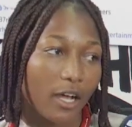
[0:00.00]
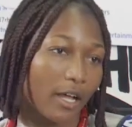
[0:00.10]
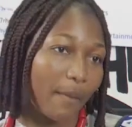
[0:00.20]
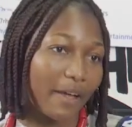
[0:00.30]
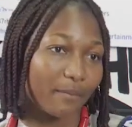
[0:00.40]

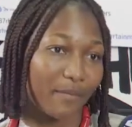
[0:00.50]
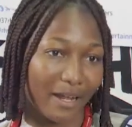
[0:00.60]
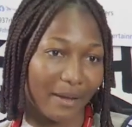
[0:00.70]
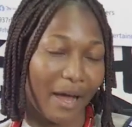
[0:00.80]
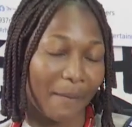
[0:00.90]
I might
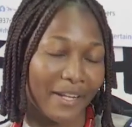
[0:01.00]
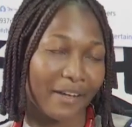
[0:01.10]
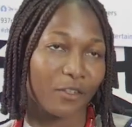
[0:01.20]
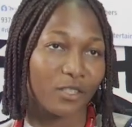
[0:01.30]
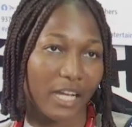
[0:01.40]
I, I might
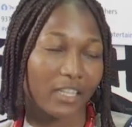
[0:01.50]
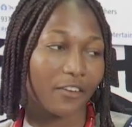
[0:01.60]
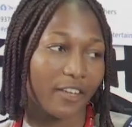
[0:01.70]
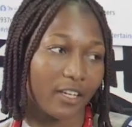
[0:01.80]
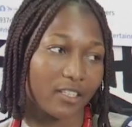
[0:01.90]
have used like
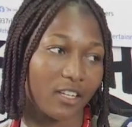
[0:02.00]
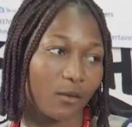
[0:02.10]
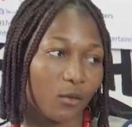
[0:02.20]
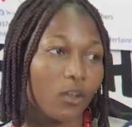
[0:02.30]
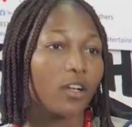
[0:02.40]
three years now.
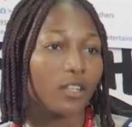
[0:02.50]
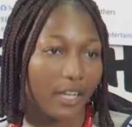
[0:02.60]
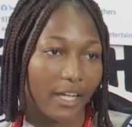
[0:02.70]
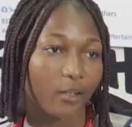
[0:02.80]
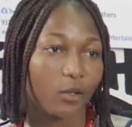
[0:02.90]

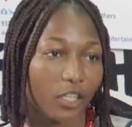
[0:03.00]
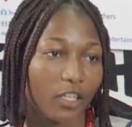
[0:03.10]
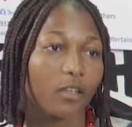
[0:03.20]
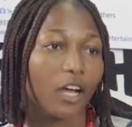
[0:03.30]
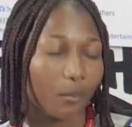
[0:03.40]
Like, okay,
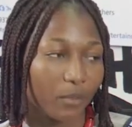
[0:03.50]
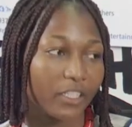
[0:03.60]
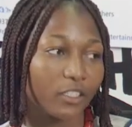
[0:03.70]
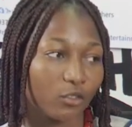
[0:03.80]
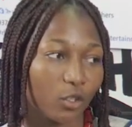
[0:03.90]
I'm
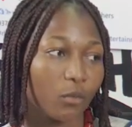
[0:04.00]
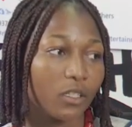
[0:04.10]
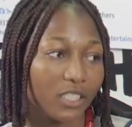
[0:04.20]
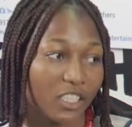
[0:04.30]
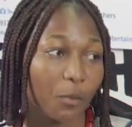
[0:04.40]
playing the drum.
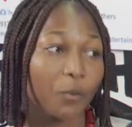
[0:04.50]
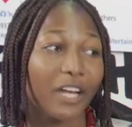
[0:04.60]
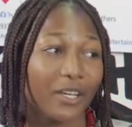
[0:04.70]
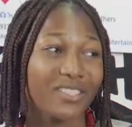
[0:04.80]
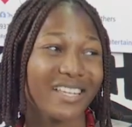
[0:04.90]
There are some people
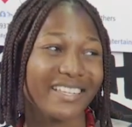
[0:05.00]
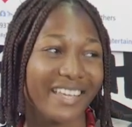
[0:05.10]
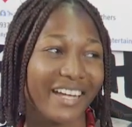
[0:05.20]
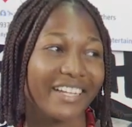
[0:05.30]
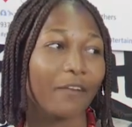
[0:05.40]
that use the
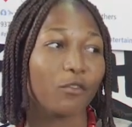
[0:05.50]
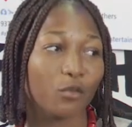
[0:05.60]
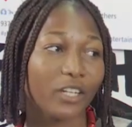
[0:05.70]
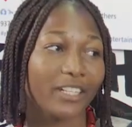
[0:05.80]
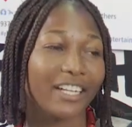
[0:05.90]
year and they're even
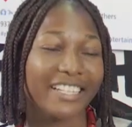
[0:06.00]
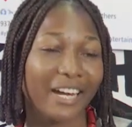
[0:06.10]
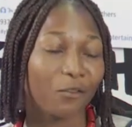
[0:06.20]
good at, they are